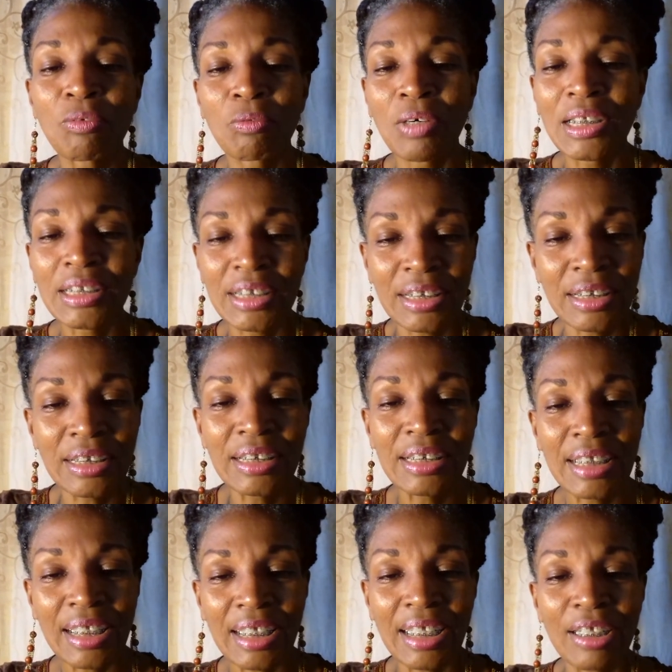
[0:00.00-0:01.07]
once she's
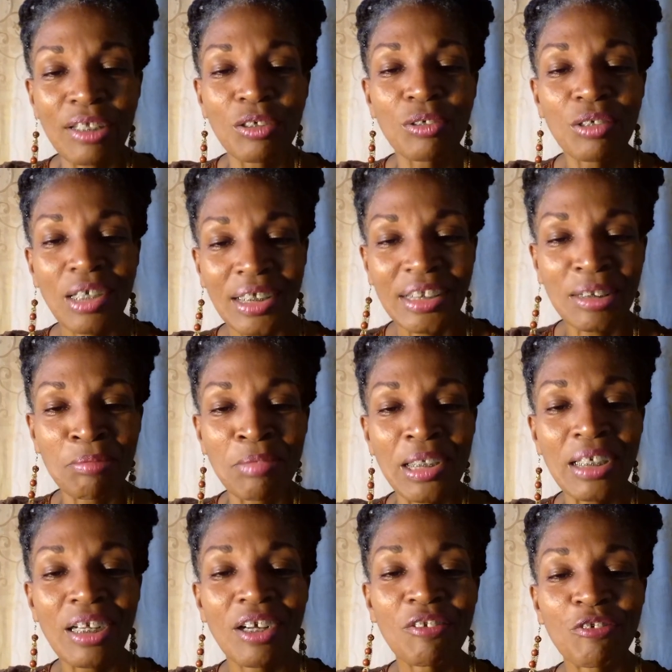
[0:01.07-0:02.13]
taking
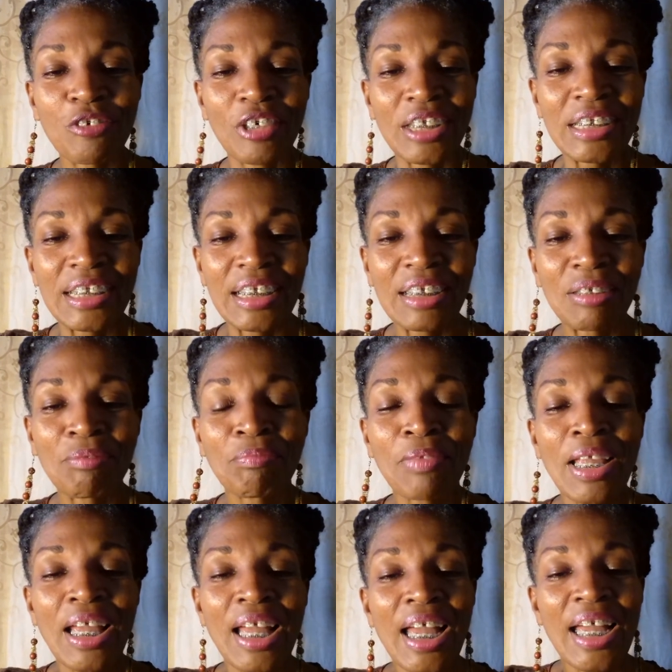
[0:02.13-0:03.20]
glucosamine chondroitin,
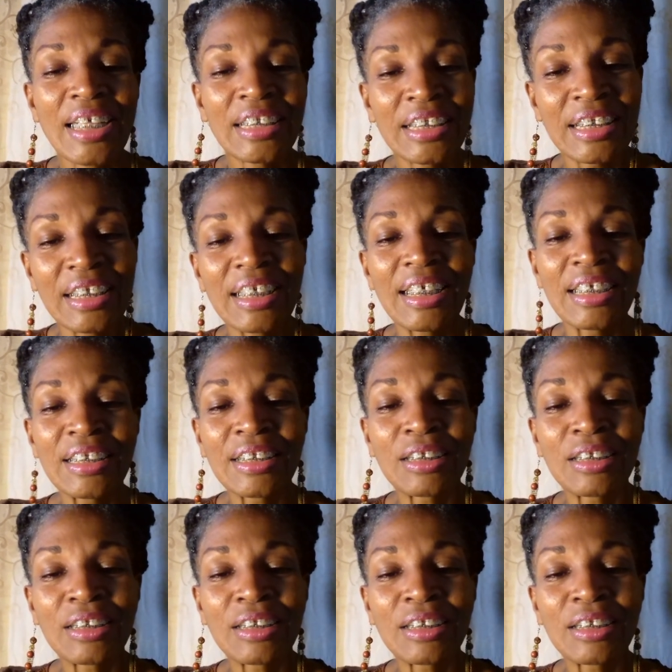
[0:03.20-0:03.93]
she